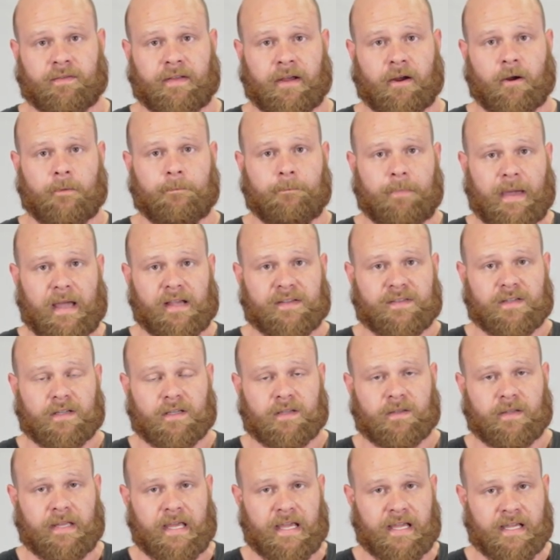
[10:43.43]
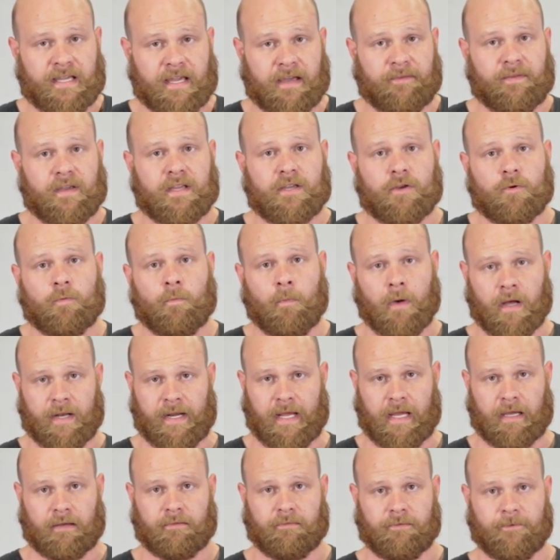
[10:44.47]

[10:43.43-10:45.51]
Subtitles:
they are basically giving you money